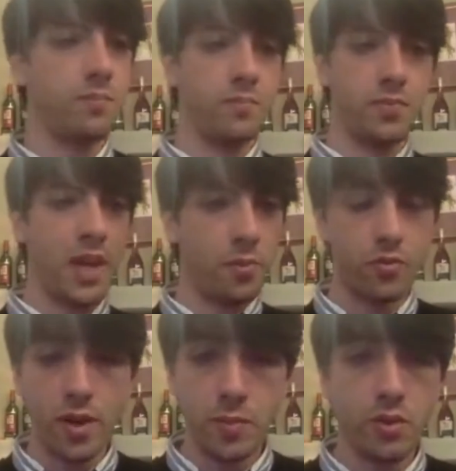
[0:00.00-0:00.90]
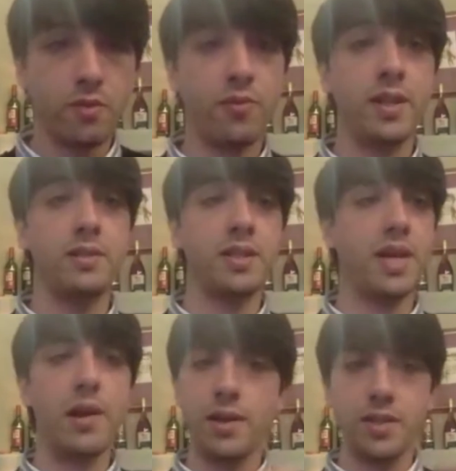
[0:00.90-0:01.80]
um, type of grape you can find in
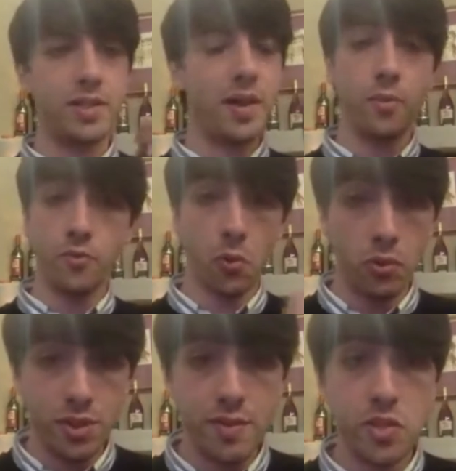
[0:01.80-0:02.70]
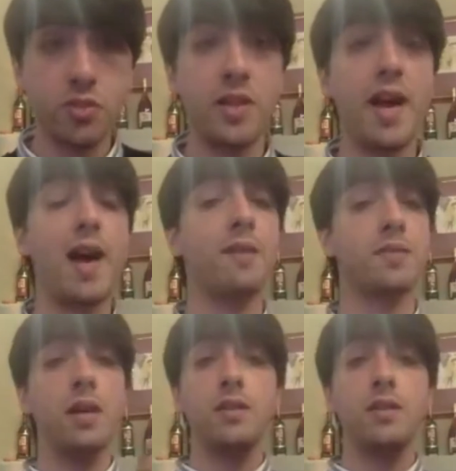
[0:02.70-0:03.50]
that area, the type of cultivation they have,